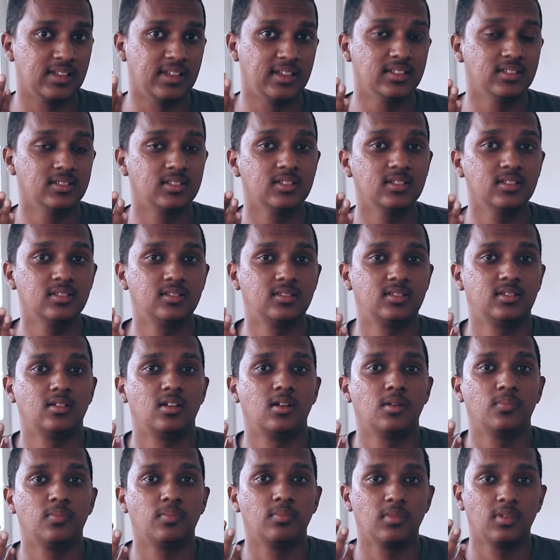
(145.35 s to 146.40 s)
lenses
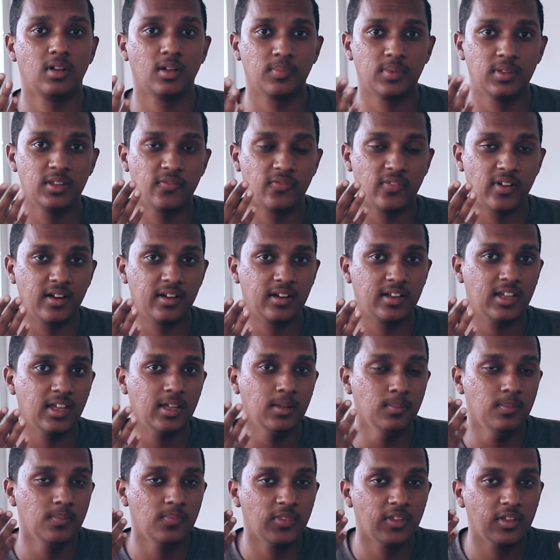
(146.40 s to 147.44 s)
up in the front
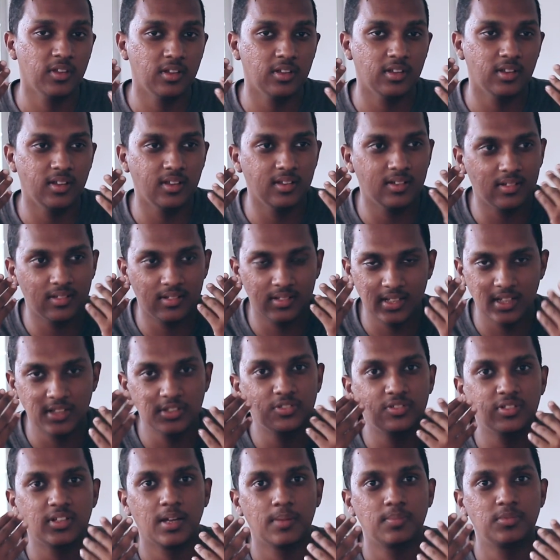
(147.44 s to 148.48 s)
cam, tends
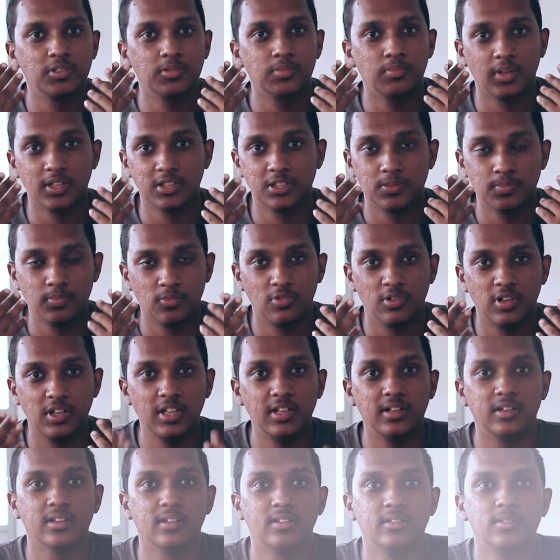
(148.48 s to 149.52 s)
to capture much more
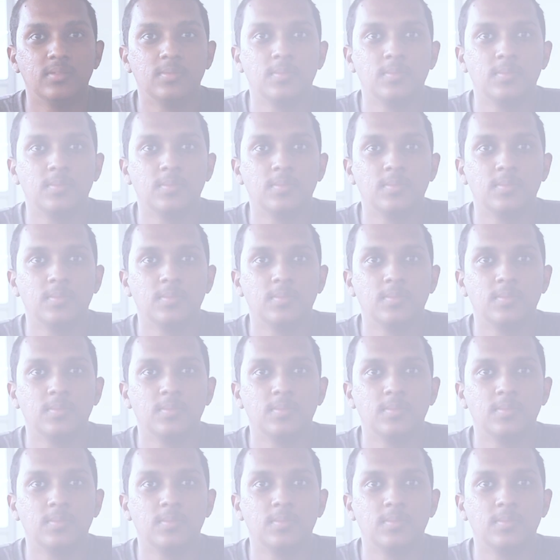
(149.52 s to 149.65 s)
detail.